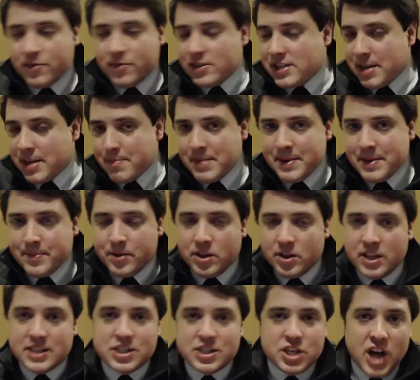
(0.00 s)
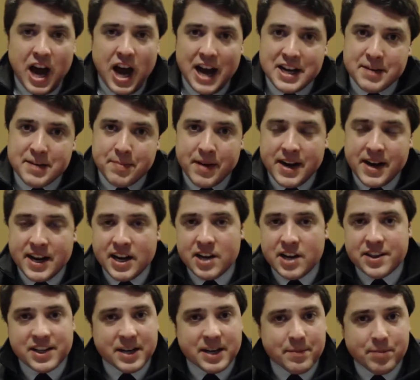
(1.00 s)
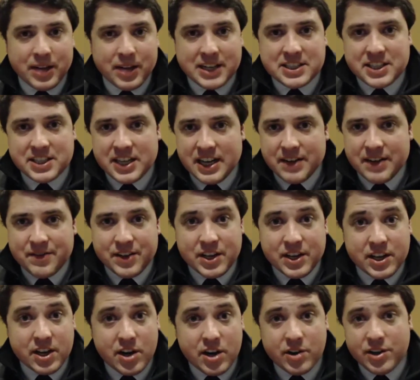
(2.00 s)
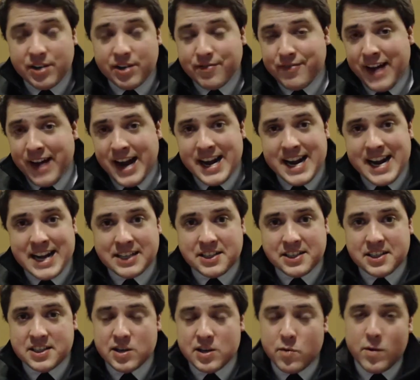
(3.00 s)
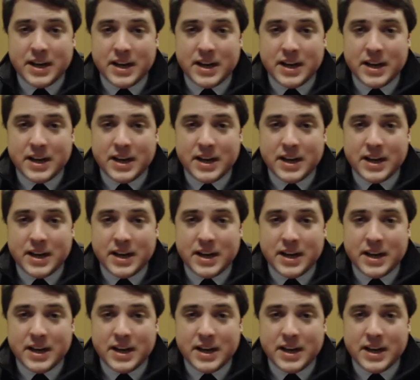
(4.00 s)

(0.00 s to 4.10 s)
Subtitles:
For some people, it's not, depending on the complexity of your finances and